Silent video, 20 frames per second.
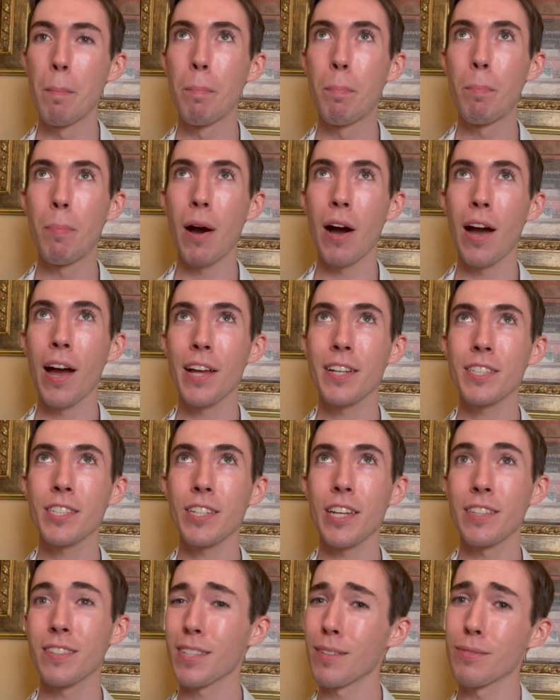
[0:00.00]
But,
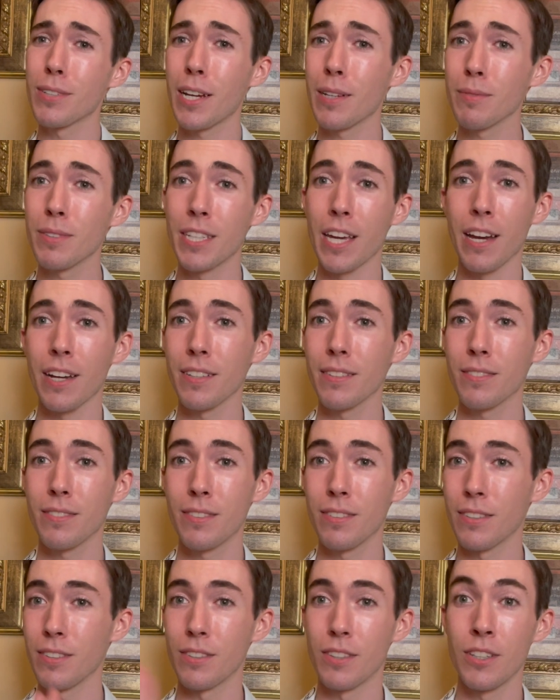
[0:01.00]
and sometimes, yeah,
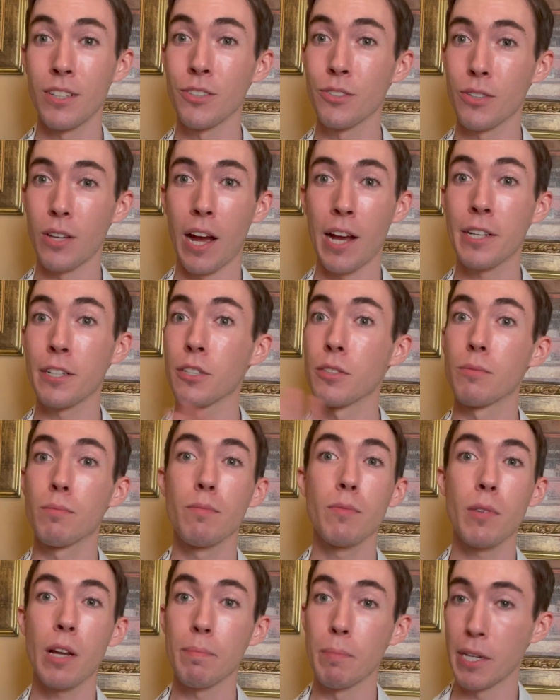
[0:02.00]
there's, I could
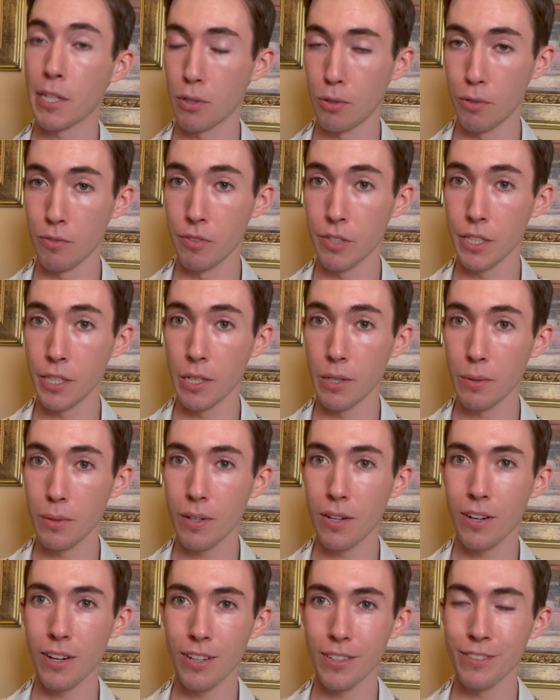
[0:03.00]
make a whole video
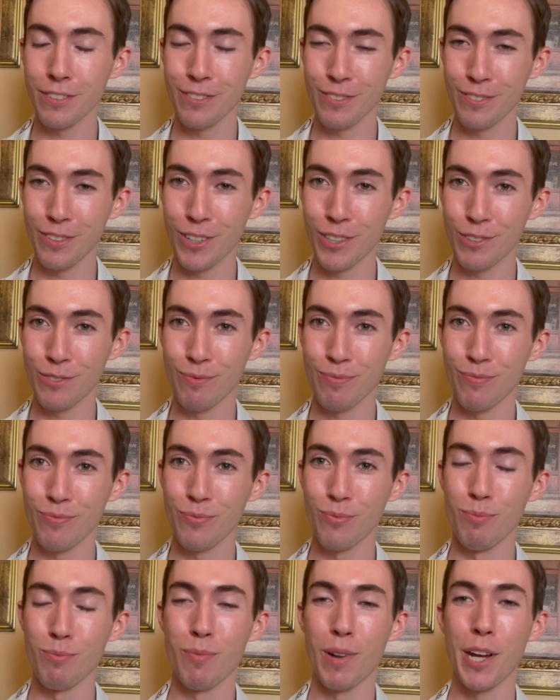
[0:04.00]
on
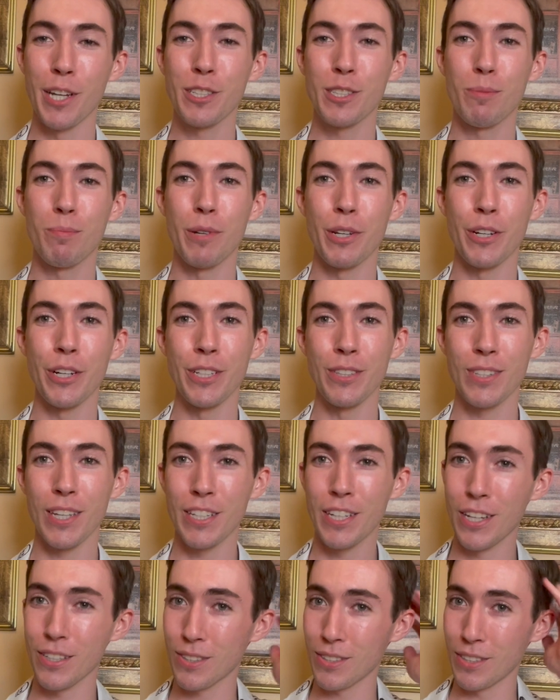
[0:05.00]
my experience, I
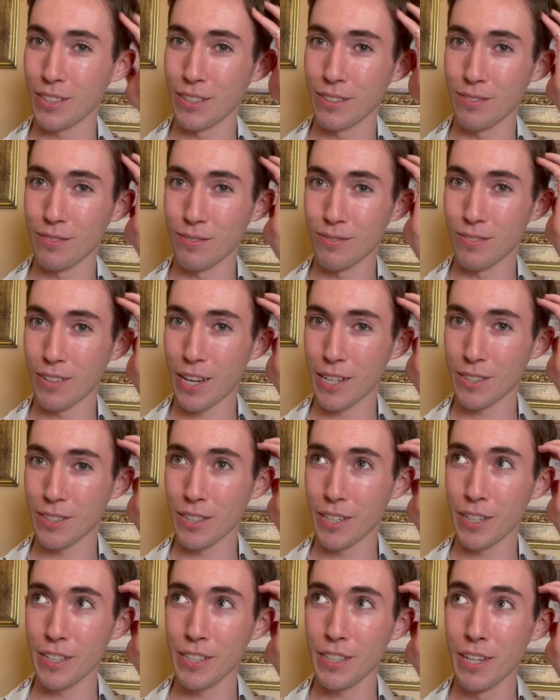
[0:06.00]
guess, in as
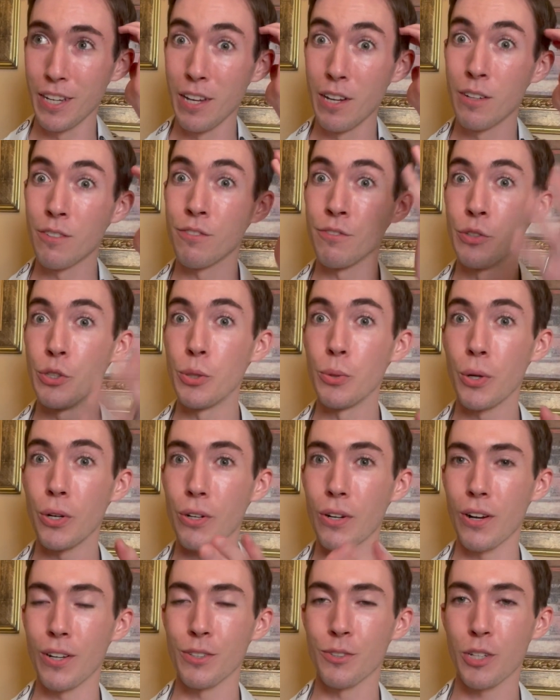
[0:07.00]
a
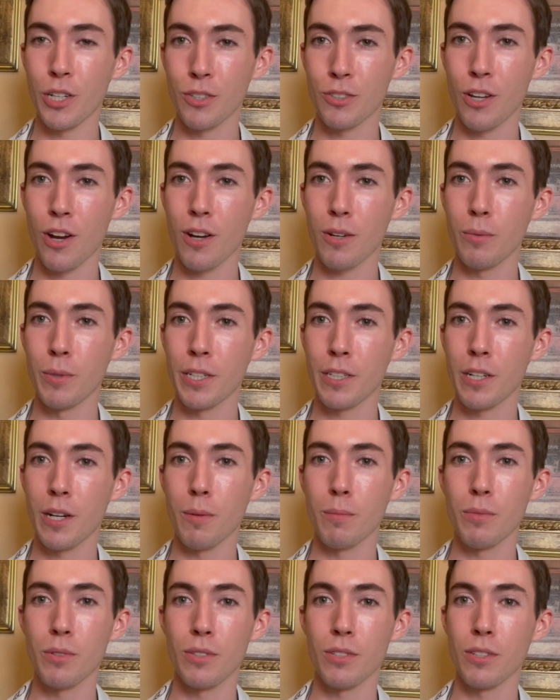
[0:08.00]
viewer on TikTok when it
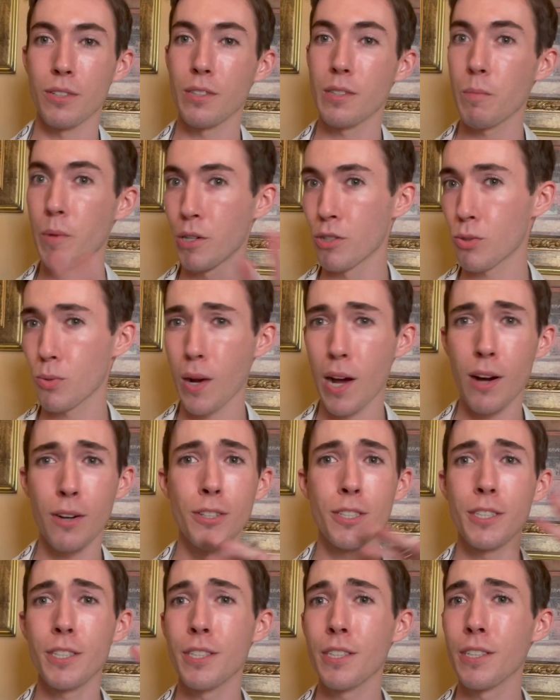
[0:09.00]
comes to
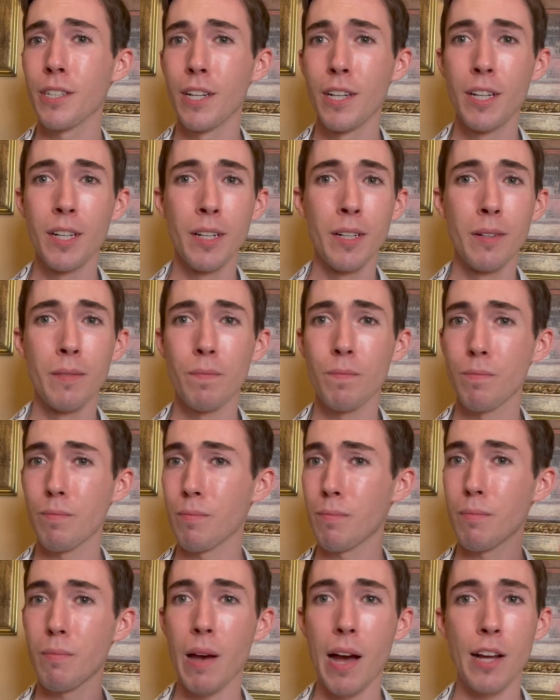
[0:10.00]
spirituality,
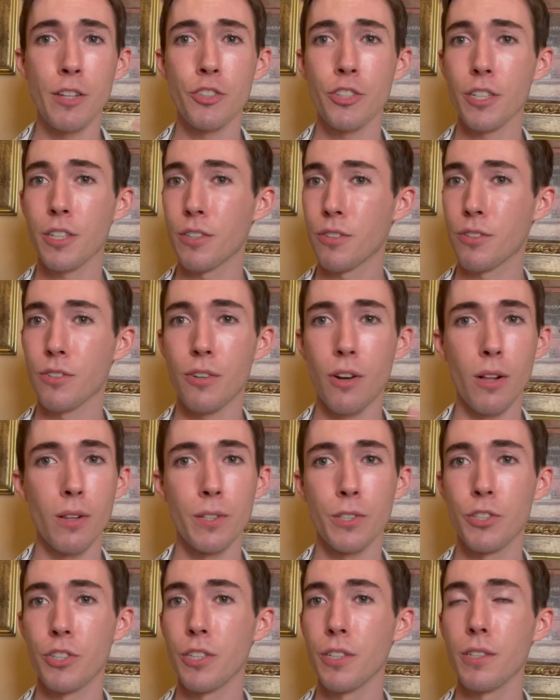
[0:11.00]
magic,
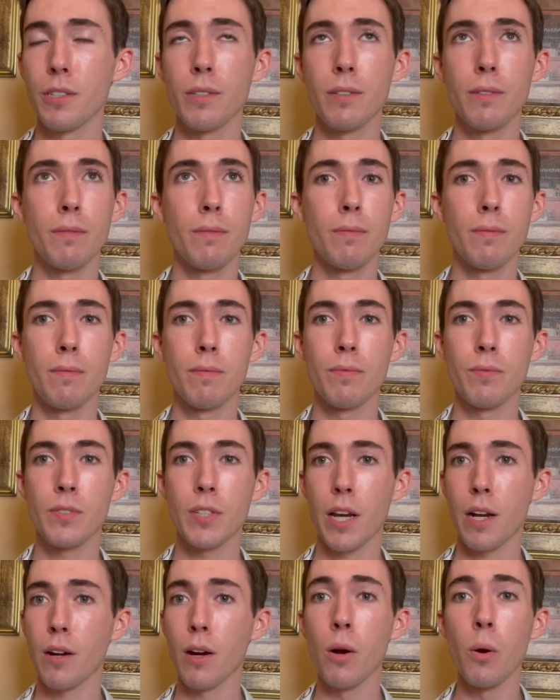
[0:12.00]
astrology,
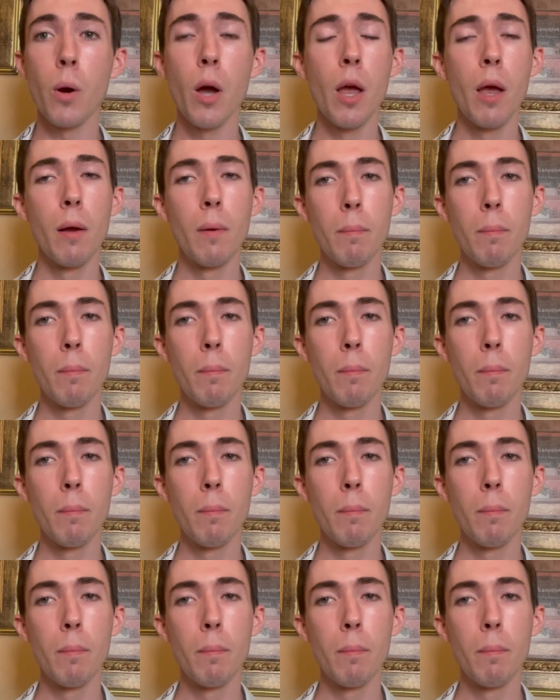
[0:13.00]
tarot.